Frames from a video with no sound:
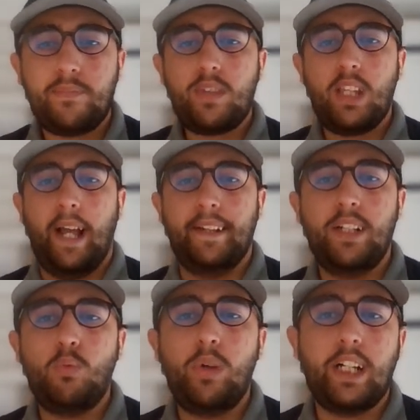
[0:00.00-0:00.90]
And
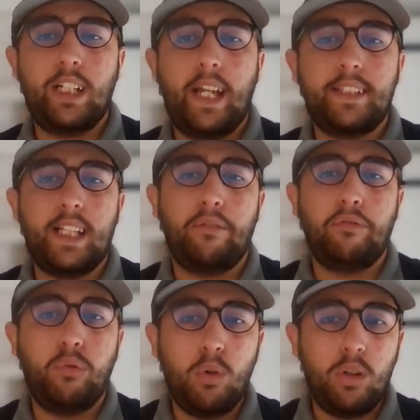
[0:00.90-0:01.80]
then we created a
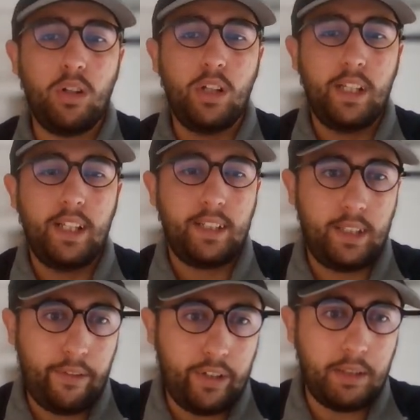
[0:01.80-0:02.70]
full
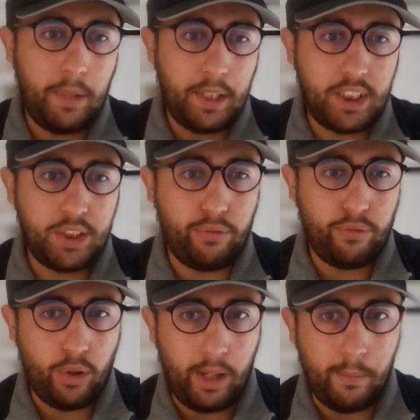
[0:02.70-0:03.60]
different message
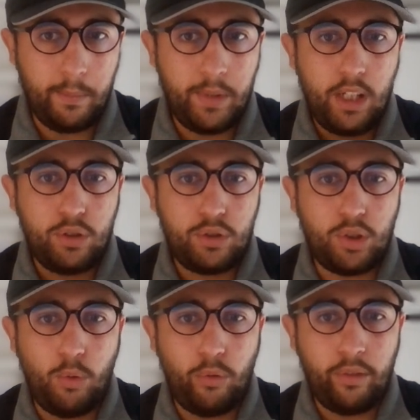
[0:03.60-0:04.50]
for him.
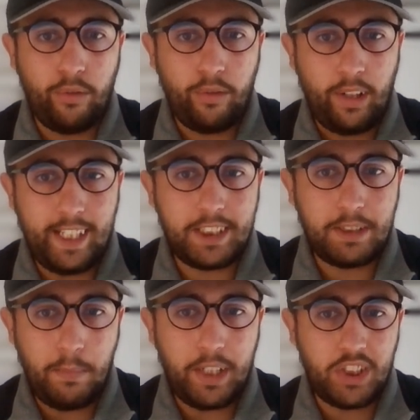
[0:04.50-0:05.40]
So this
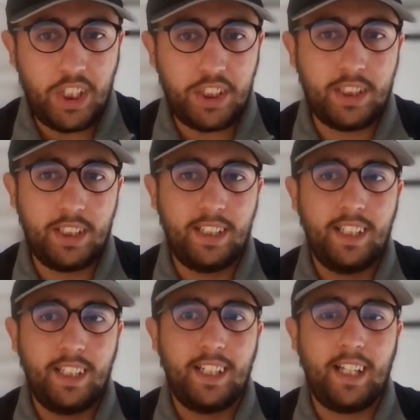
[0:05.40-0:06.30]
message
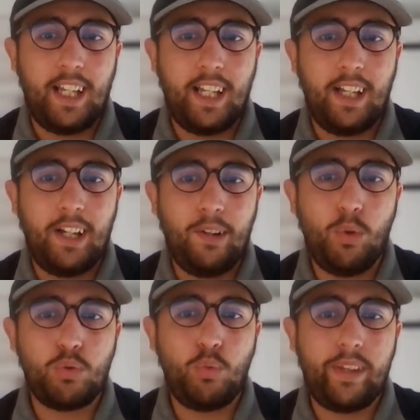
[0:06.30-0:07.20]

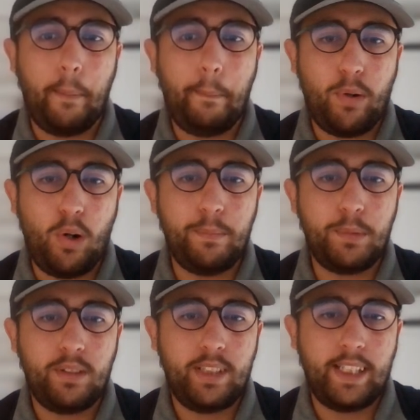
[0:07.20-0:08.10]
was with a prompt
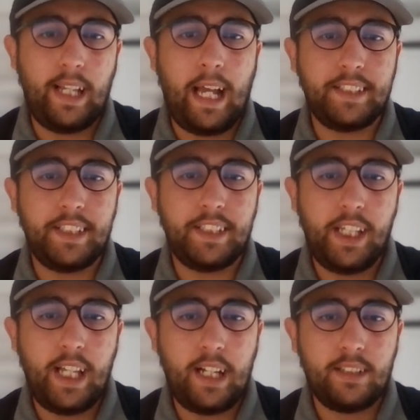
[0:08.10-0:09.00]
that I added
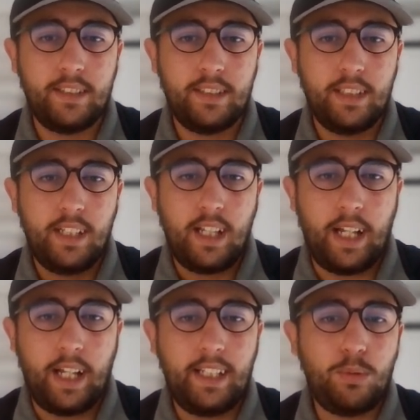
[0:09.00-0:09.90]
here,
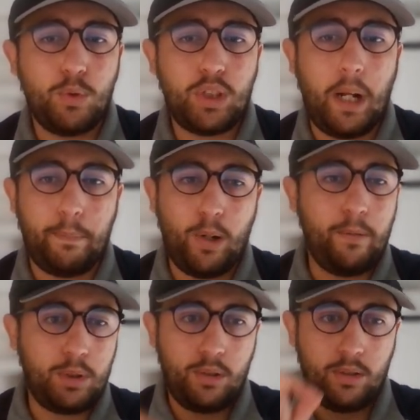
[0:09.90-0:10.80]
and it was a
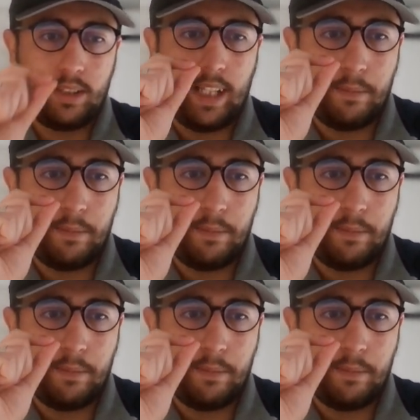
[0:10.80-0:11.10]
prompt that